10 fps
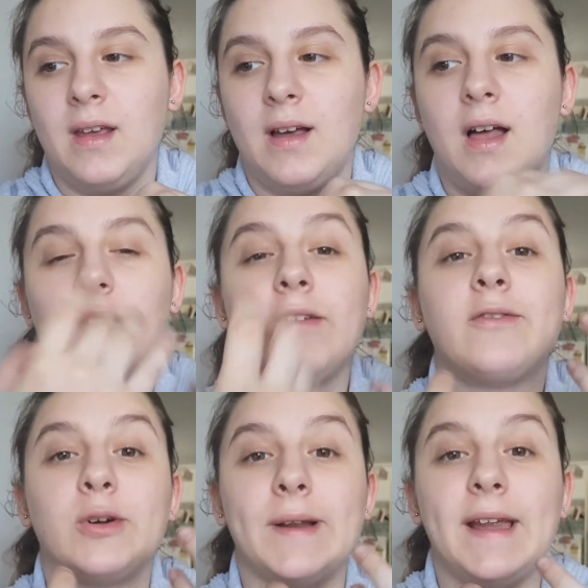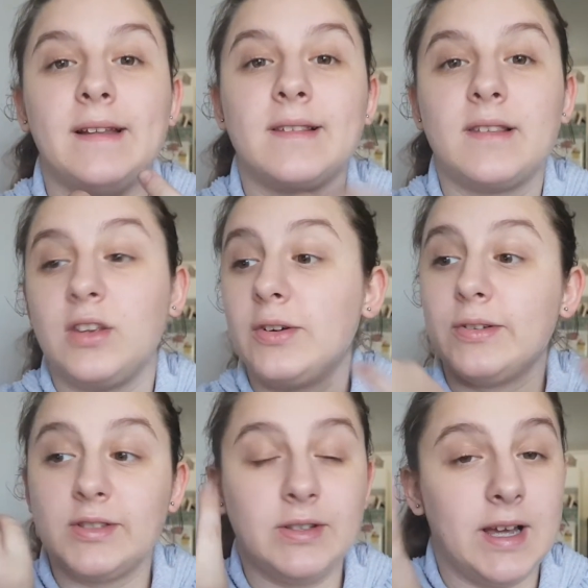a lot of greens. You're
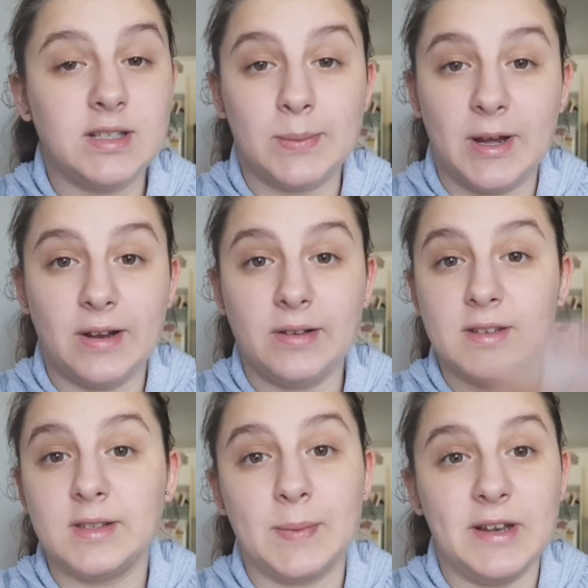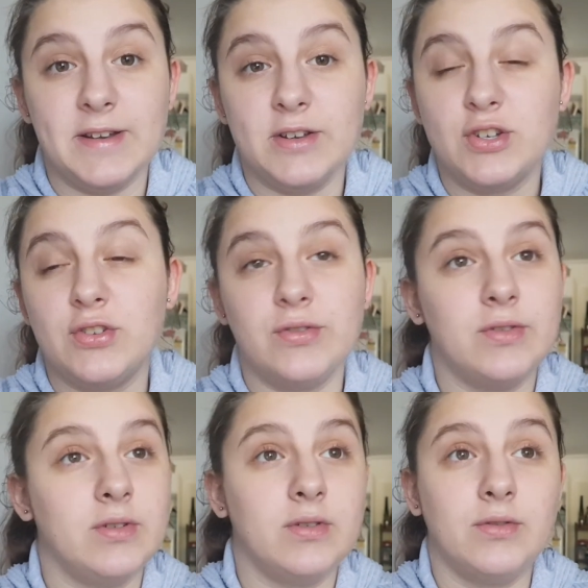also allowed tomatoes and spinach,
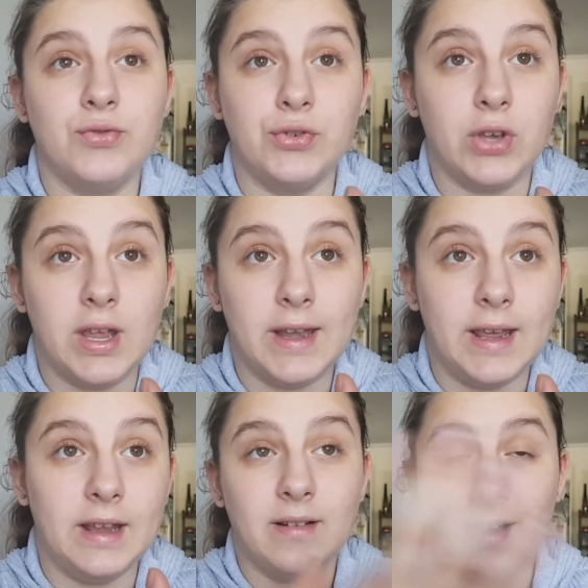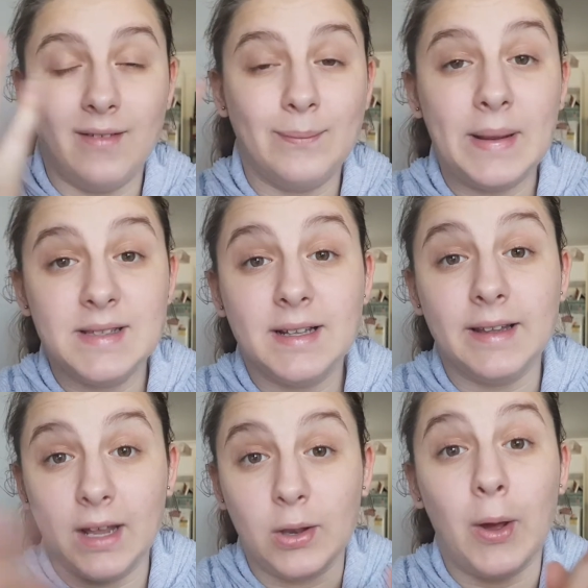zucchini,
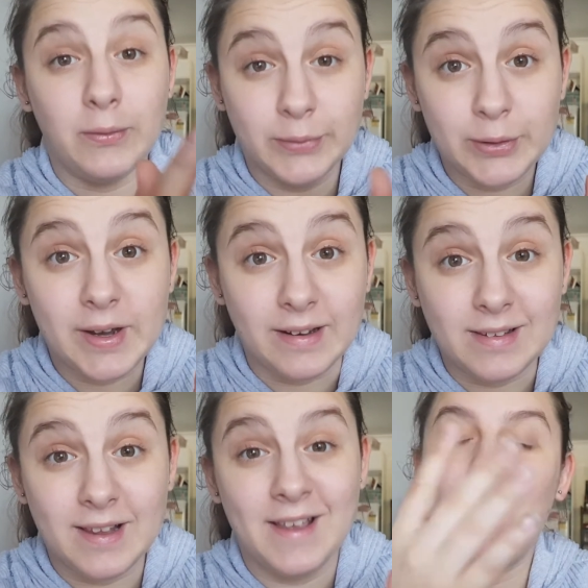basically a lot of greens.